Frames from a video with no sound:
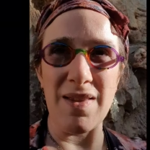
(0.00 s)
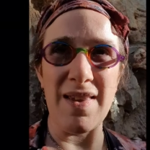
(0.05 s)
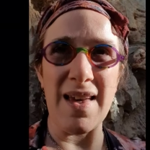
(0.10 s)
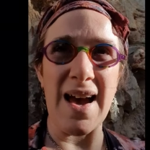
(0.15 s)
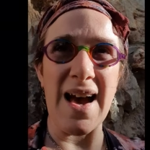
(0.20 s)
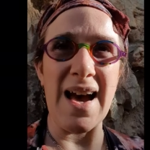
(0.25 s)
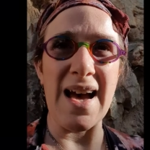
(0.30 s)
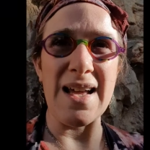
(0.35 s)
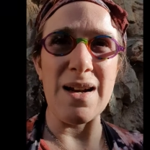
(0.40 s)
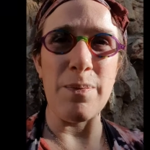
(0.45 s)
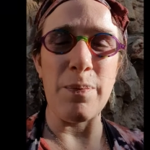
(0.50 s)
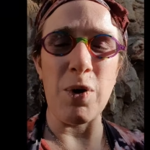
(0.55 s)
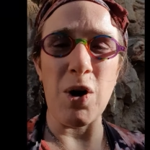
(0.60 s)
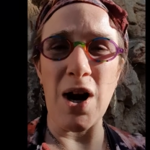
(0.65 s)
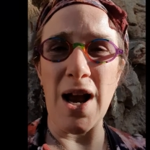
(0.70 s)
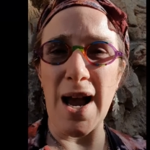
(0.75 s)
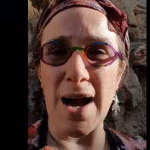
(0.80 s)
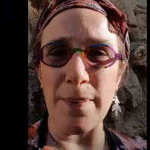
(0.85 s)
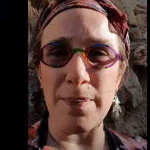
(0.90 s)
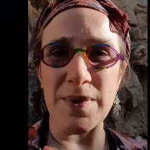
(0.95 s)
that
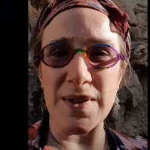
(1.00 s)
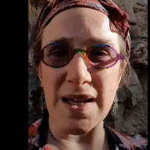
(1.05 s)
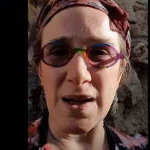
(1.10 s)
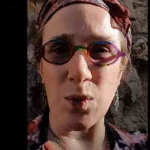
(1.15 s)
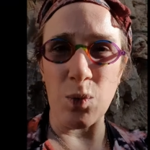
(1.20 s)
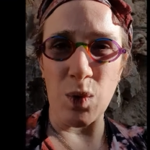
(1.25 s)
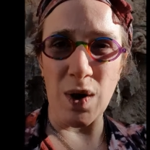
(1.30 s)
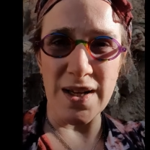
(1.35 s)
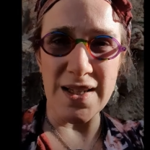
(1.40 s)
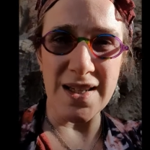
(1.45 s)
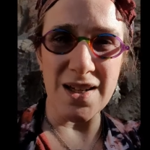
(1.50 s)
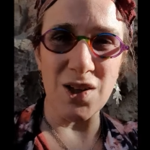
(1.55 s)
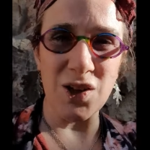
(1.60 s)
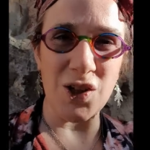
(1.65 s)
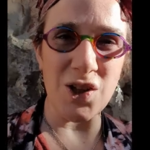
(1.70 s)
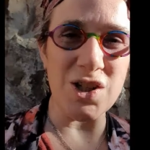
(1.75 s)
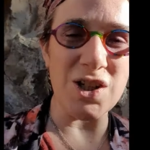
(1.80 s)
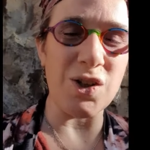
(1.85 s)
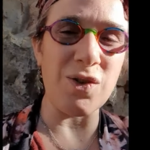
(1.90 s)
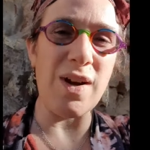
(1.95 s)
perhaps it was an
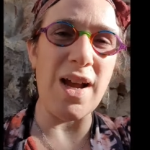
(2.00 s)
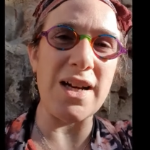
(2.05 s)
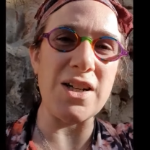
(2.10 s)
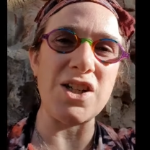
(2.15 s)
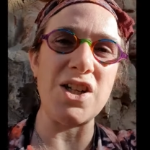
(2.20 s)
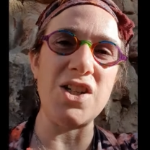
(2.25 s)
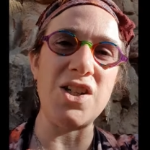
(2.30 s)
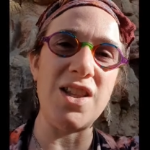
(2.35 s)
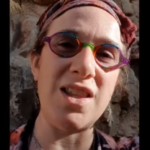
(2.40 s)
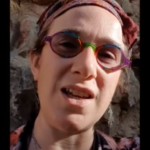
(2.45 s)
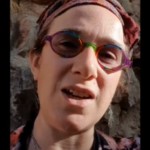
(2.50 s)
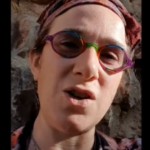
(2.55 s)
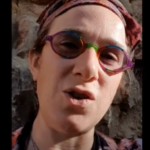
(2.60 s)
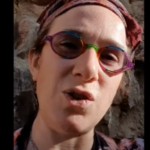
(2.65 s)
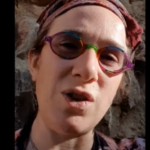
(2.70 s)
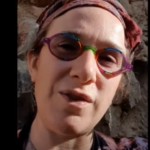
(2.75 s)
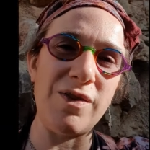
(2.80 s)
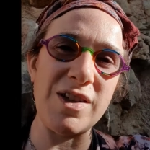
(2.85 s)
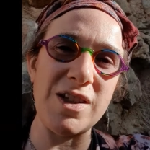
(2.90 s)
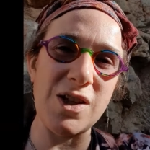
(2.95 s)
allergic reaction to the Inula